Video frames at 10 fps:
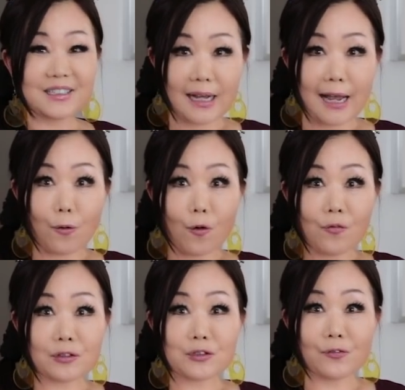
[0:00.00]
I
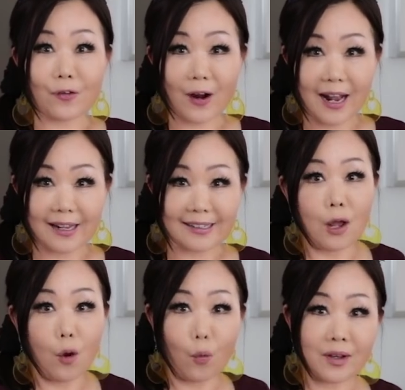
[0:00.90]
almost forgot.
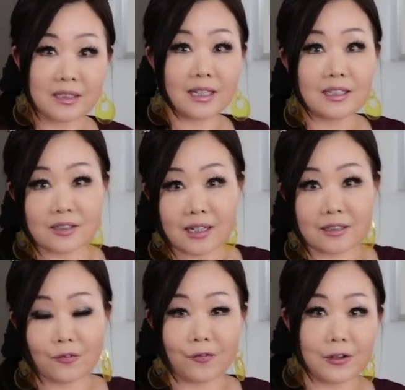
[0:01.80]
Once I
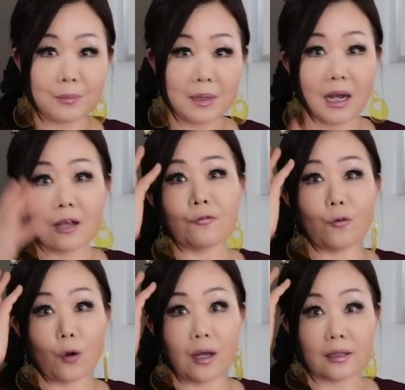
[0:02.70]
started filming, I
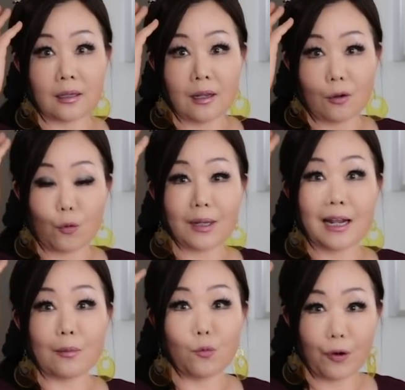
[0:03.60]
forgot what
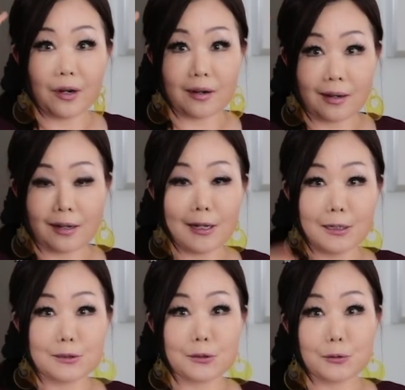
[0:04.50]
I'm wearing.
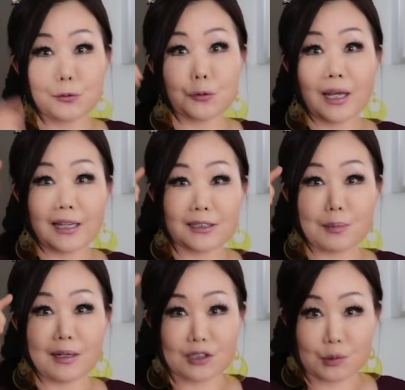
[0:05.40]
So today is
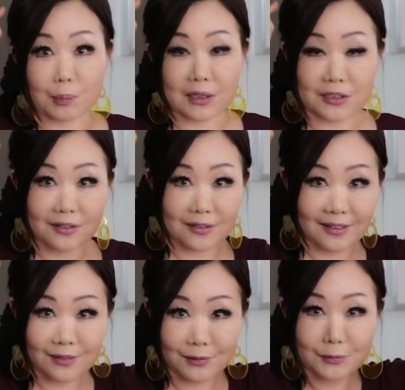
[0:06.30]
very special,
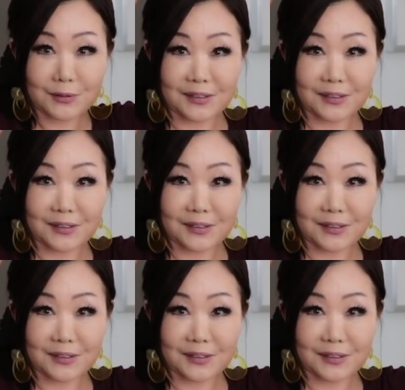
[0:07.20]
you know.